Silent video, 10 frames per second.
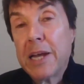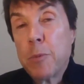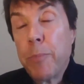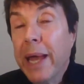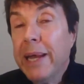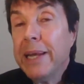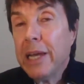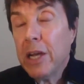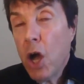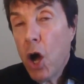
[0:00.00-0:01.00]

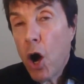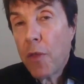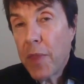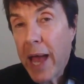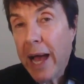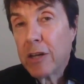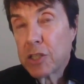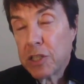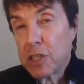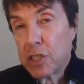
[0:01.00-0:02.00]
depending on the
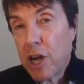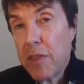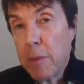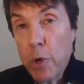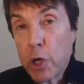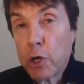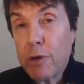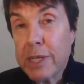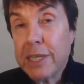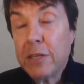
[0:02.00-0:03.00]
house and the sign that
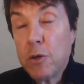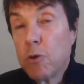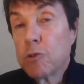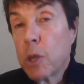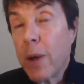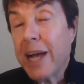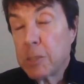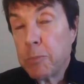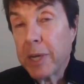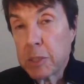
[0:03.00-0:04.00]
Mercury is in, and also
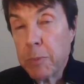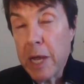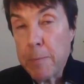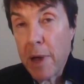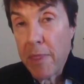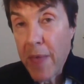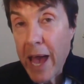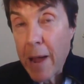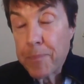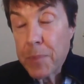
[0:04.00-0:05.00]
aspects made by
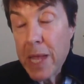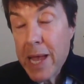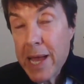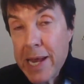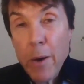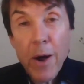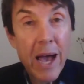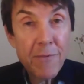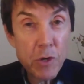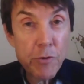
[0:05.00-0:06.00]
that. Now, I
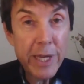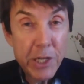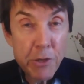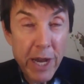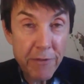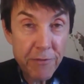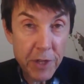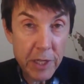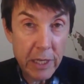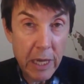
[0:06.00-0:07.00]
have to reiterate
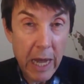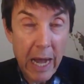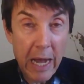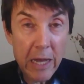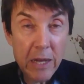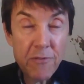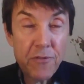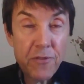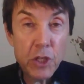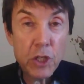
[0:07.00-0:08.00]
that
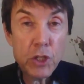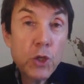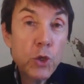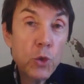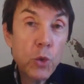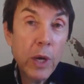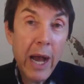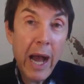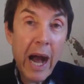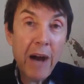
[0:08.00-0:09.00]
for the two
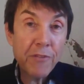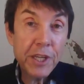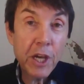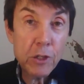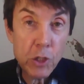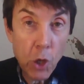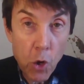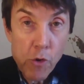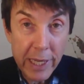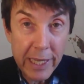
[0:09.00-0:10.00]
videos I
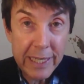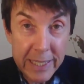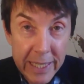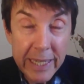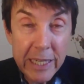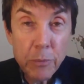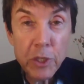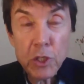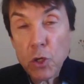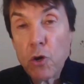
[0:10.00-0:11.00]
already did
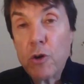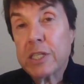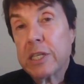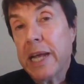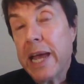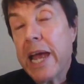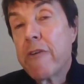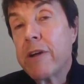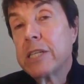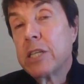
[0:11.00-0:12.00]
with Taurus and
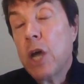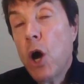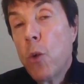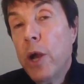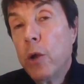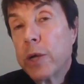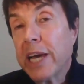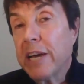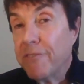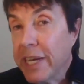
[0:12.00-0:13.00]
Aries, we're
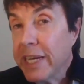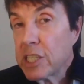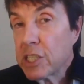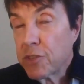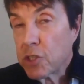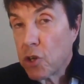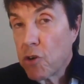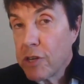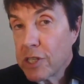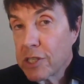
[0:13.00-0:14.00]
looking at Venus for
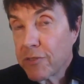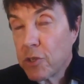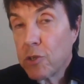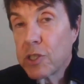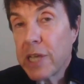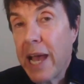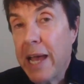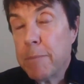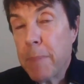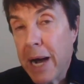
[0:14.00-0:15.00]
Taurus, of course,
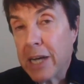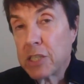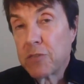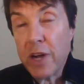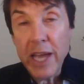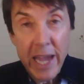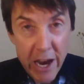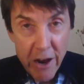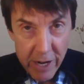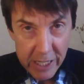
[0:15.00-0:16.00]
and Mars for
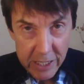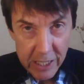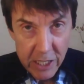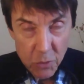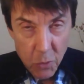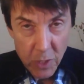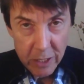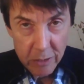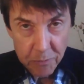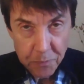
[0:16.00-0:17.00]
Aries as
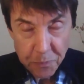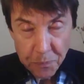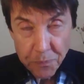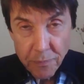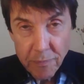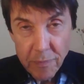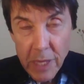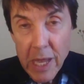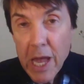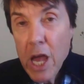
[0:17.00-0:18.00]
well.
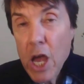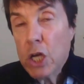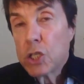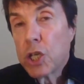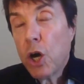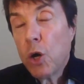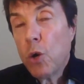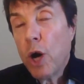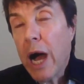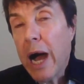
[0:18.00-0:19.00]

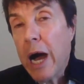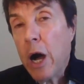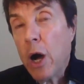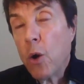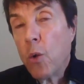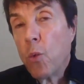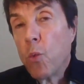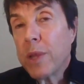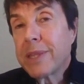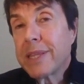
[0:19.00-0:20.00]
So
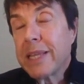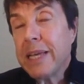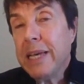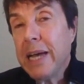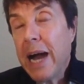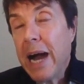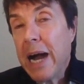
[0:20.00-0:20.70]
with the